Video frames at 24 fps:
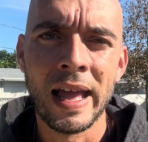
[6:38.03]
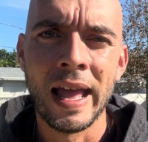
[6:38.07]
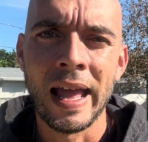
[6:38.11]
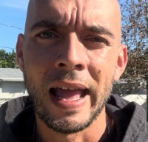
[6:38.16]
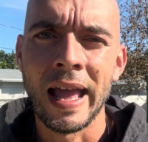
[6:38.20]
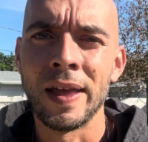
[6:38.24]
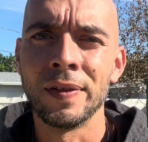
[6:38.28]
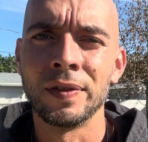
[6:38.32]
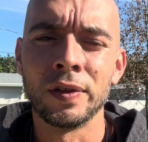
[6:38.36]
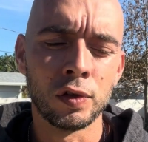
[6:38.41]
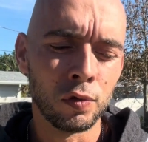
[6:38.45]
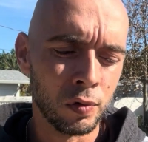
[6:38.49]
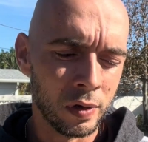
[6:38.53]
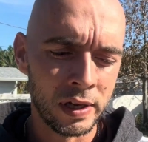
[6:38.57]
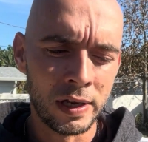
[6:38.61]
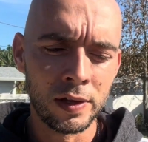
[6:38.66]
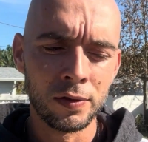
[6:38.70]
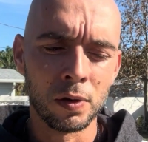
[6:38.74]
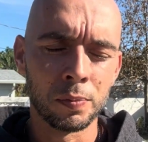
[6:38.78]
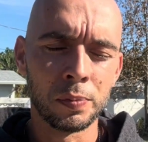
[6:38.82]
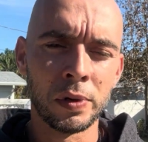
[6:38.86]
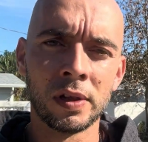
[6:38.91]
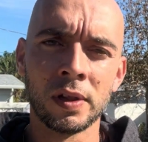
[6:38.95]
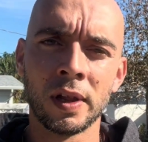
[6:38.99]
And then you can
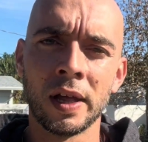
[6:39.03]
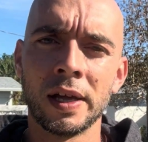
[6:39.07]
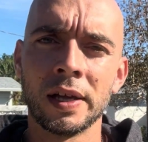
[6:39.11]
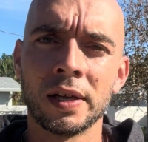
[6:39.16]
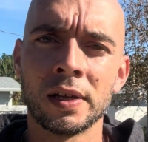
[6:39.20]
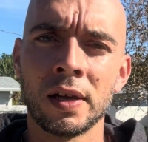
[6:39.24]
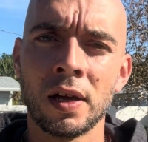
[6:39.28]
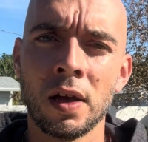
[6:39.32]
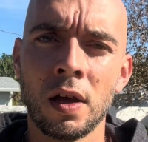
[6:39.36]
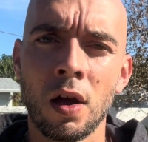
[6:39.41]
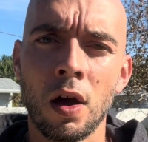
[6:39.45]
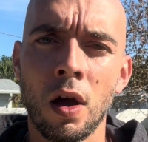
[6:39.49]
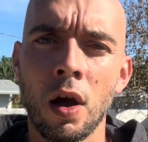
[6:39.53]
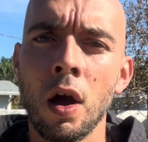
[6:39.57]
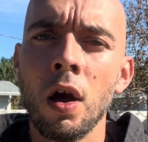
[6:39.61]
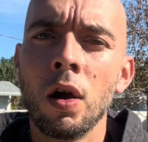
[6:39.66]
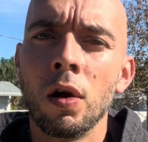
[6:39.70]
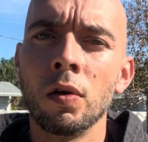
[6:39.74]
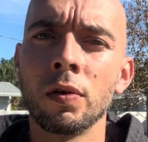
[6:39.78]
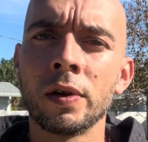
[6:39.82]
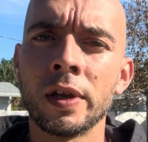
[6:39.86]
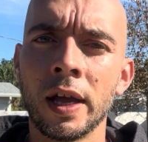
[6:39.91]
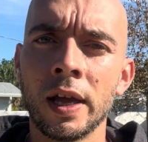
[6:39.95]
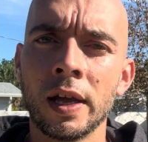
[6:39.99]
either be like, oh,
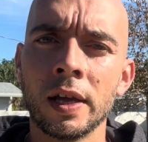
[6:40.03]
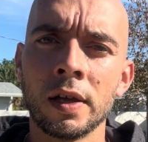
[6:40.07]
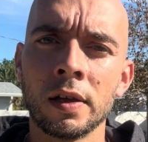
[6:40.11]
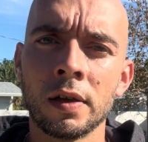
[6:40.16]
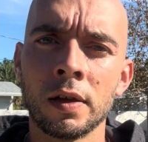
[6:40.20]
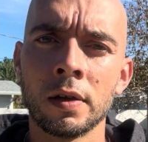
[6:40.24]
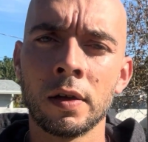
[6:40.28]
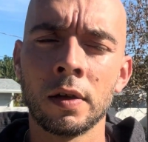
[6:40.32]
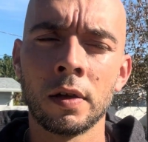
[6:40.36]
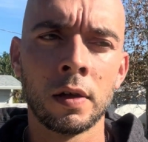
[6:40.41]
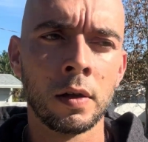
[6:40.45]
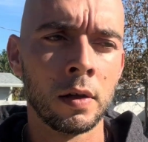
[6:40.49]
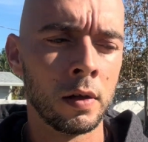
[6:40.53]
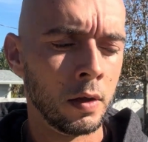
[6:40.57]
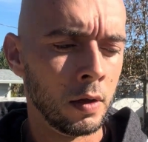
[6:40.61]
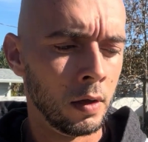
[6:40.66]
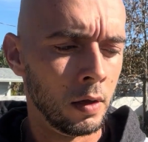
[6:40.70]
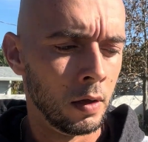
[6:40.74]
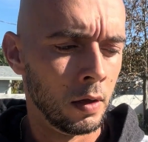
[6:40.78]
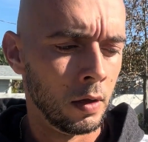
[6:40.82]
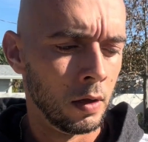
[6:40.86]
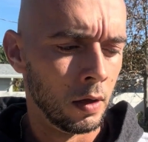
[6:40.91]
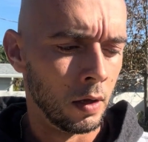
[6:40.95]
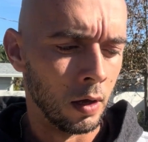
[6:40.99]
okay,
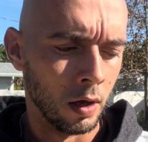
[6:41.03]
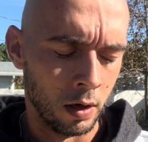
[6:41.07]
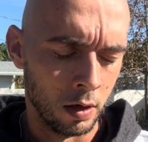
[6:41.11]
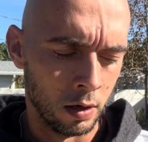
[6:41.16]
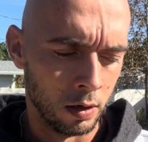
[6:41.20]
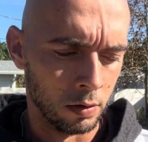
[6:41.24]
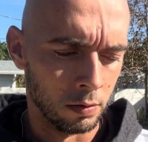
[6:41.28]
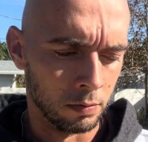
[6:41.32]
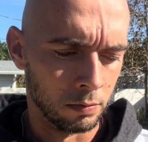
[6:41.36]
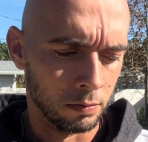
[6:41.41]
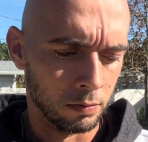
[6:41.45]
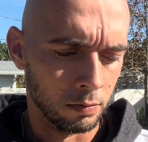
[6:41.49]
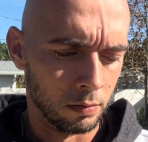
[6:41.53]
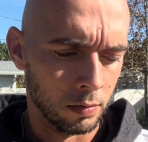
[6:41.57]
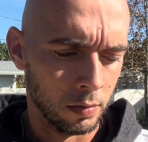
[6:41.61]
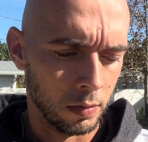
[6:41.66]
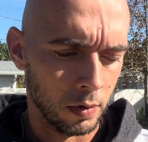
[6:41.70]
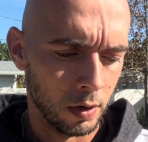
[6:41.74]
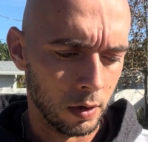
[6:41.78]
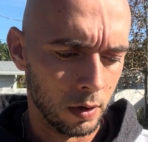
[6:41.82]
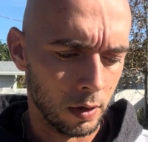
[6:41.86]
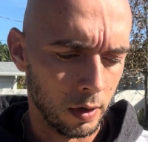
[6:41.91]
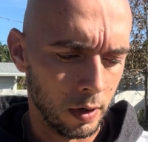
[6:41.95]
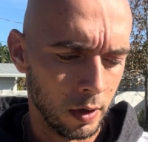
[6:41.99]
I
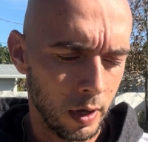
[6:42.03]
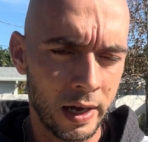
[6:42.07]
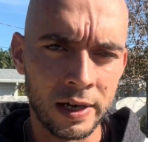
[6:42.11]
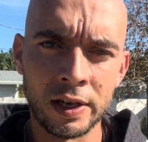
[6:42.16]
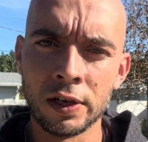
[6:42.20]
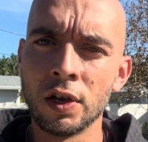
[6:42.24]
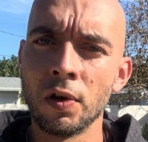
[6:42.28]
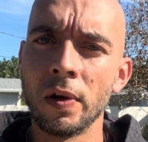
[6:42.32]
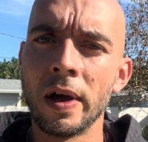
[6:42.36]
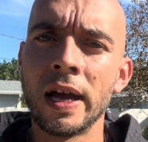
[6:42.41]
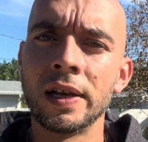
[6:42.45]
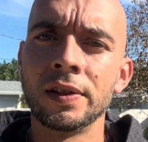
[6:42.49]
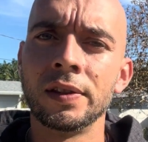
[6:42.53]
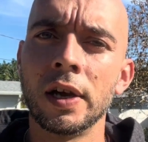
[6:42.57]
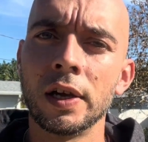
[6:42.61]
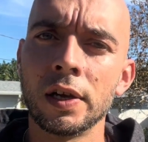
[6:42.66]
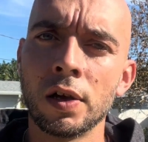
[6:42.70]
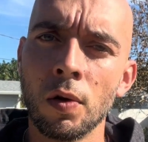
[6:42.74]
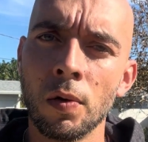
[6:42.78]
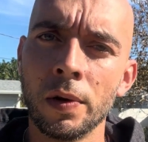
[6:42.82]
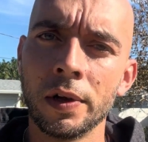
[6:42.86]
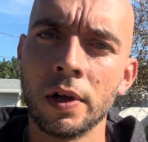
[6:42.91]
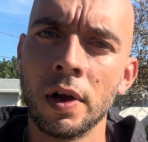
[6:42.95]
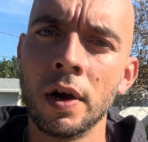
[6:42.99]
didn't know I had that
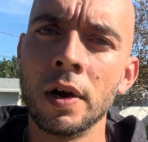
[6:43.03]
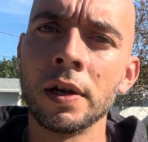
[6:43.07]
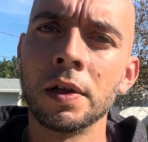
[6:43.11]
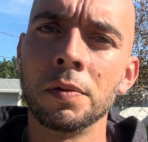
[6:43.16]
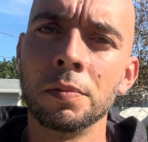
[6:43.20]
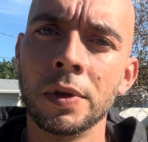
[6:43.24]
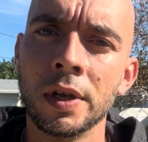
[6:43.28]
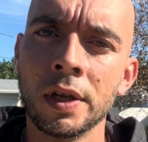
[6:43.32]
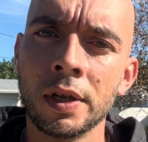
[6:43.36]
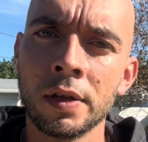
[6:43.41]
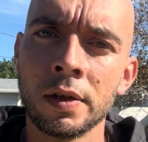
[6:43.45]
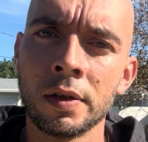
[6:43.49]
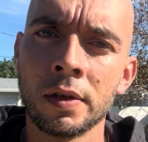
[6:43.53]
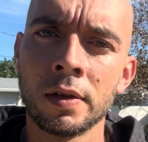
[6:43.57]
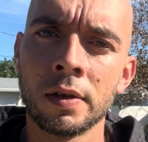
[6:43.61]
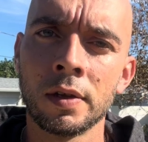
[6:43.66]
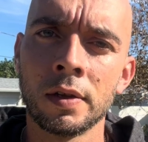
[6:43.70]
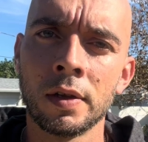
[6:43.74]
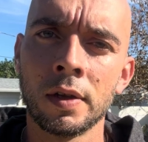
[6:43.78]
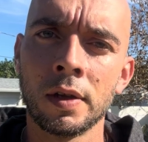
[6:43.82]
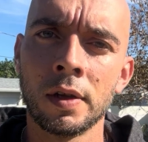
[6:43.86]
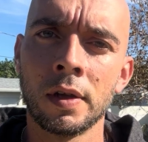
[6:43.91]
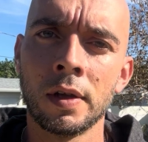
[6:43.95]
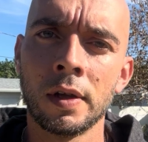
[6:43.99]
going on in me,
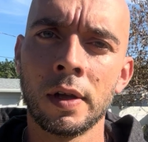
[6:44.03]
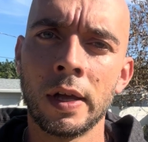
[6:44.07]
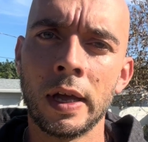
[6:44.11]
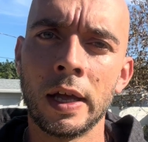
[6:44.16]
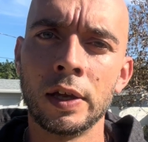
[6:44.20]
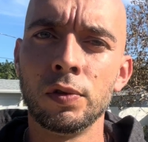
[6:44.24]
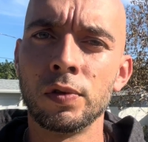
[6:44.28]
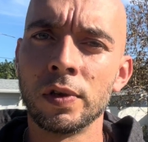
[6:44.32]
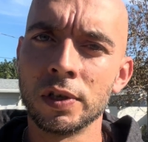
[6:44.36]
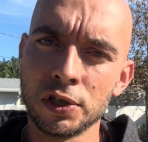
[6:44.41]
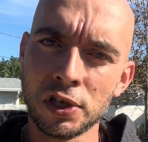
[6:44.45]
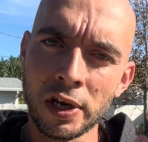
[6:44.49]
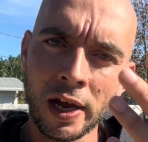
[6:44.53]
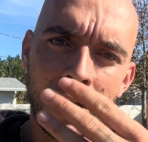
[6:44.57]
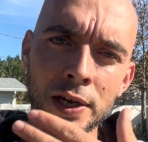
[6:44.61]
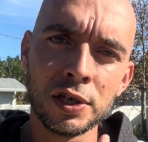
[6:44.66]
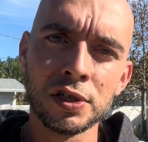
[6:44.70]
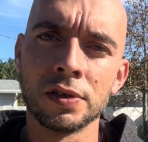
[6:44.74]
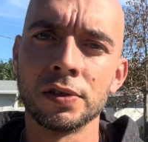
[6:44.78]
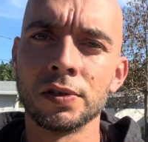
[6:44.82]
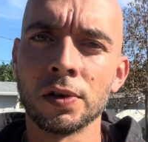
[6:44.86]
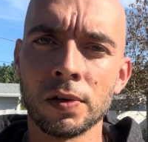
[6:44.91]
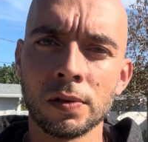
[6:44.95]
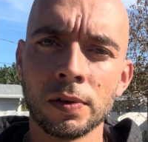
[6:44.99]
and you can change
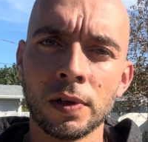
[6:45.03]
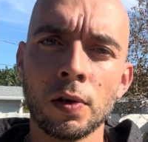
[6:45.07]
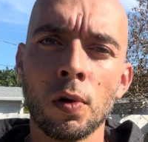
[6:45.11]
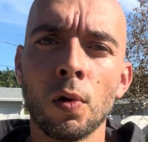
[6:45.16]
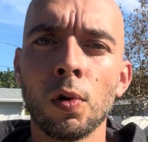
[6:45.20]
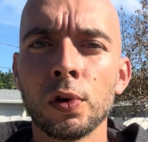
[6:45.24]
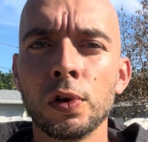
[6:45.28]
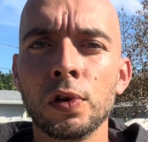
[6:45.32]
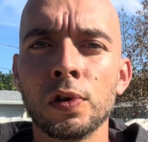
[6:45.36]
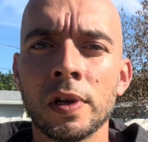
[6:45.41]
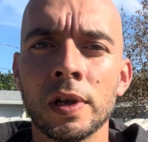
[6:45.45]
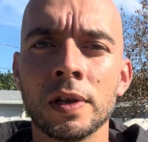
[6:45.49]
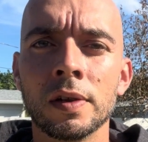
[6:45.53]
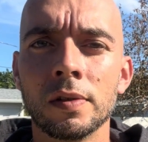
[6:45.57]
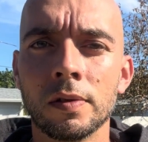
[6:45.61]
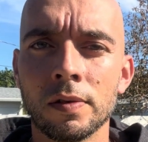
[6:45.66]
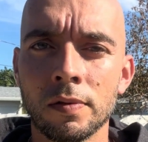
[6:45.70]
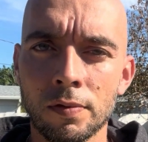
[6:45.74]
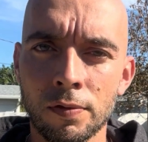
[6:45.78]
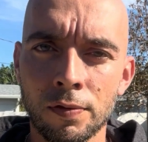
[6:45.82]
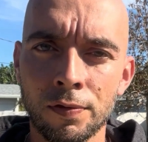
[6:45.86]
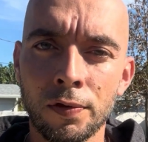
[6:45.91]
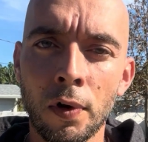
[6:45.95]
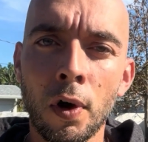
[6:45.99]
internally, or you can
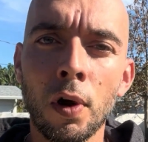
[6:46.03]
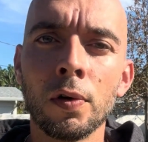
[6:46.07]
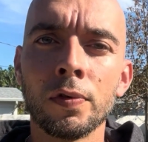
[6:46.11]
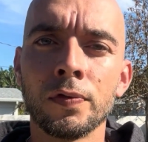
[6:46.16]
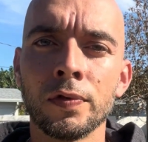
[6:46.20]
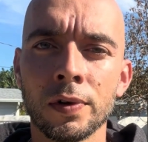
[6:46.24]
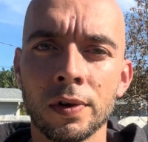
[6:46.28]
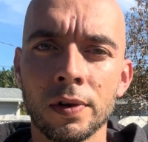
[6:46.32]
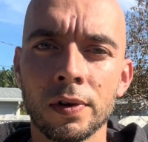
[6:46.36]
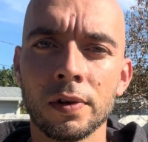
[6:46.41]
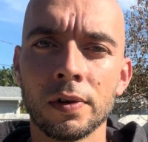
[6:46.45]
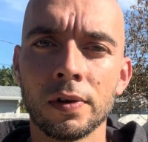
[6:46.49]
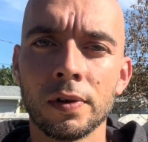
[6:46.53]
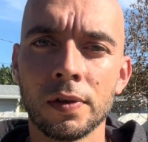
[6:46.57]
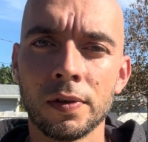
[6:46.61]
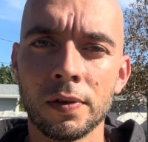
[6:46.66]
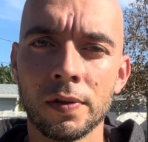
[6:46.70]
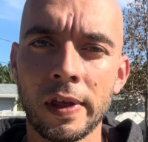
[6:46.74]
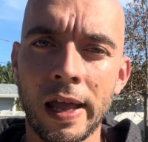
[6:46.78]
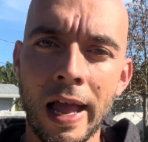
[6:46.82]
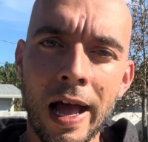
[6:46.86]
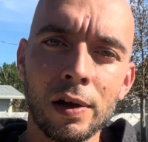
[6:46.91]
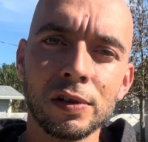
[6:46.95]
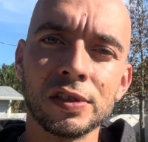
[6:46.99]
fall for
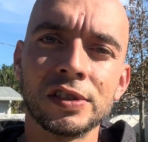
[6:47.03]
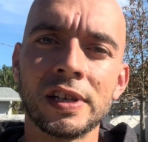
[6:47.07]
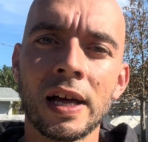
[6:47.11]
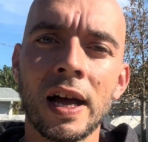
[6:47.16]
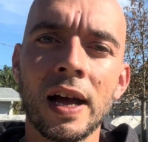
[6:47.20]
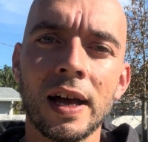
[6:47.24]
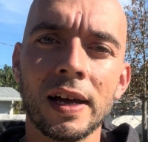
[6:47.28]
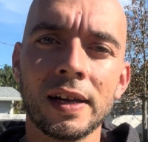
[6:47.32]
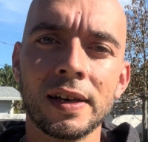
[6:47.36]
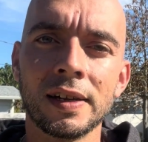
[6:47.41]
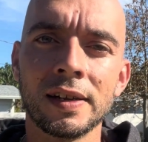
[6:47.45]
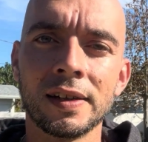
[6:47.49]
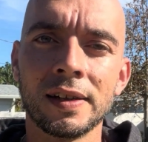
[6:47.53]
the outside,